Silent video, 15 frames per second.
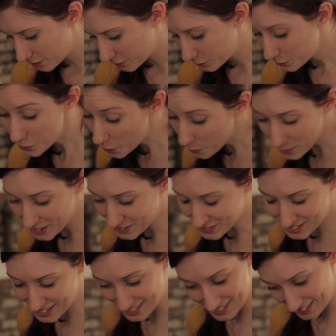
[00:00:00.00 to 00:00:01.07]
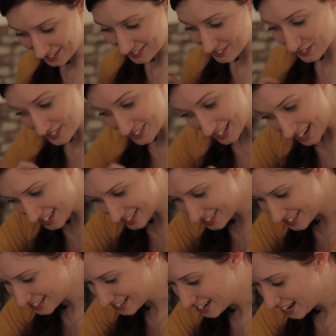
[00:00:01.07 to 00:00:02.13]
Nobody else has such good
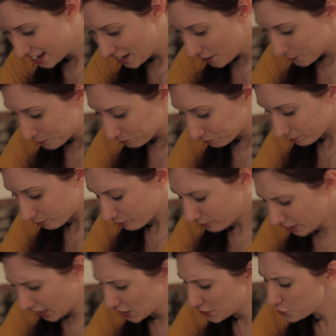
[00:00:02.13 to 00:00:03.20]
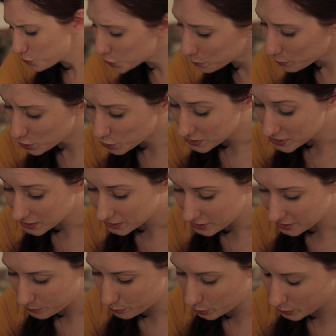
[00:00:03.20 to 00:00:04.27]
taste, and I do so much want to
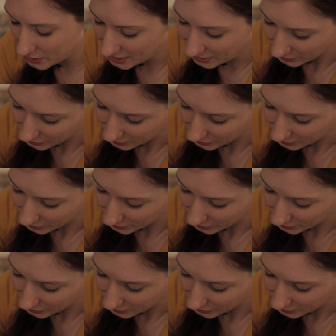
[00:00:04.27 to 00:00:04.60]
look pretty at the